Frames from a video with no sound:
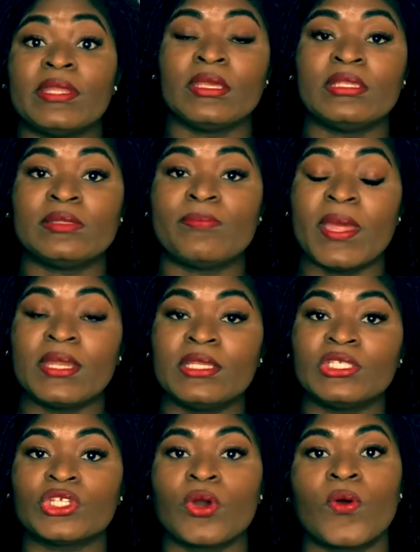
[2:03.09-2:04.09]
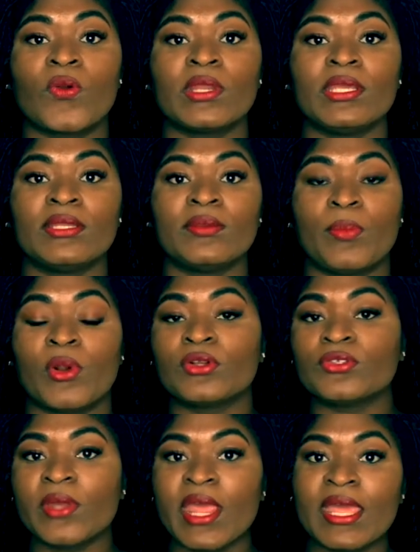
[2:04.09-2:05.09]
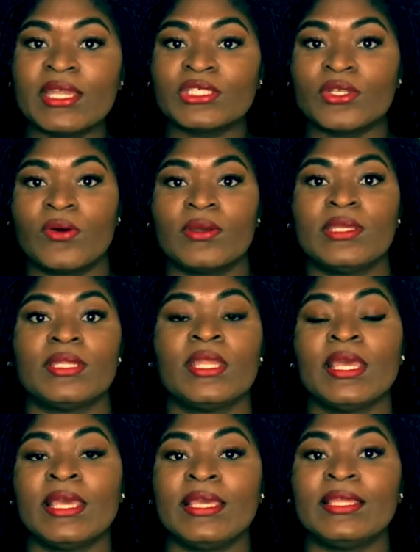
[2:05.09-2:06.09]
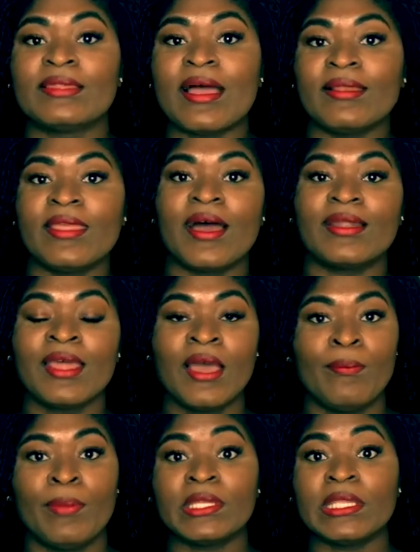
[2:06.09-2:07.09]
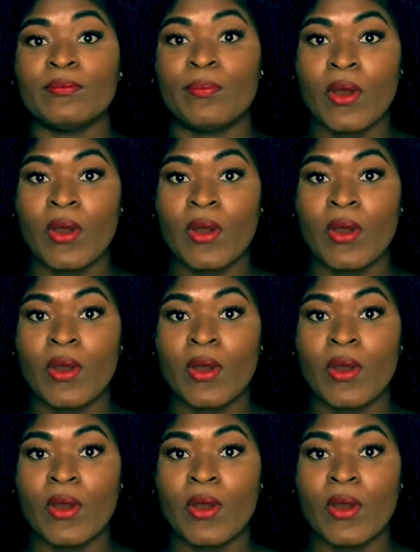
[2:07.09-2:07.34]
in Spanish or in Portuguese or in Italian. But in